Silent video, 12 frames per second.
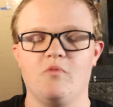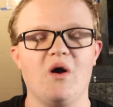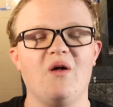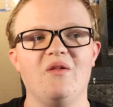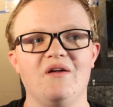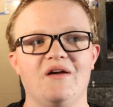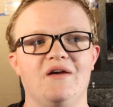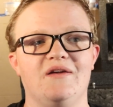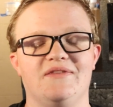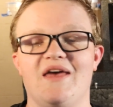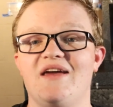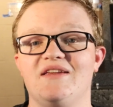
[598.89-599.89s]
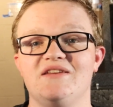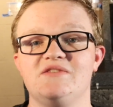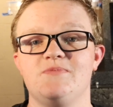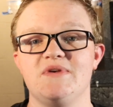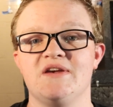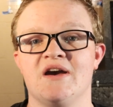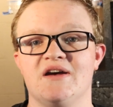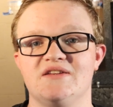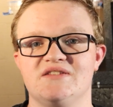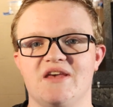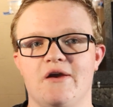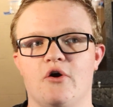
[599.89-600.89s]
Well, that is
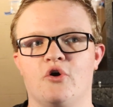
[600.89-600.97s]
because they